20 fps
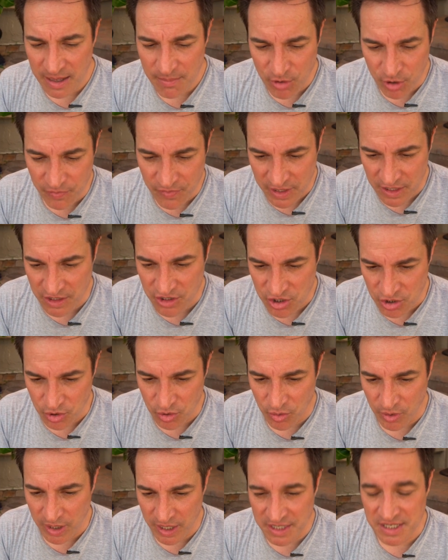I move
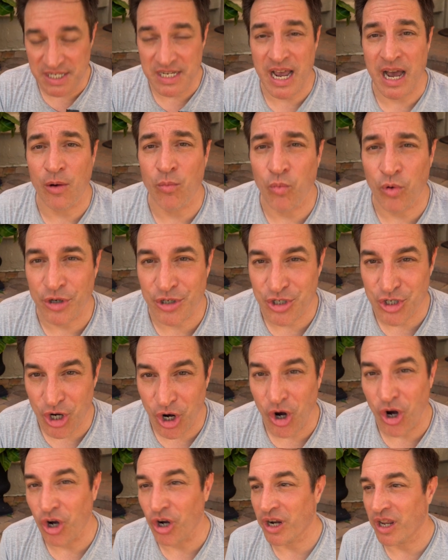into a downward
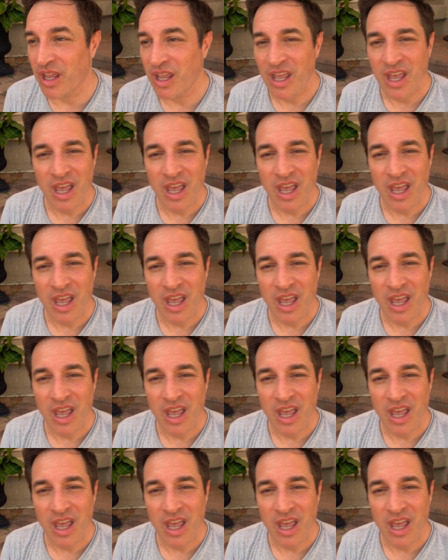dog.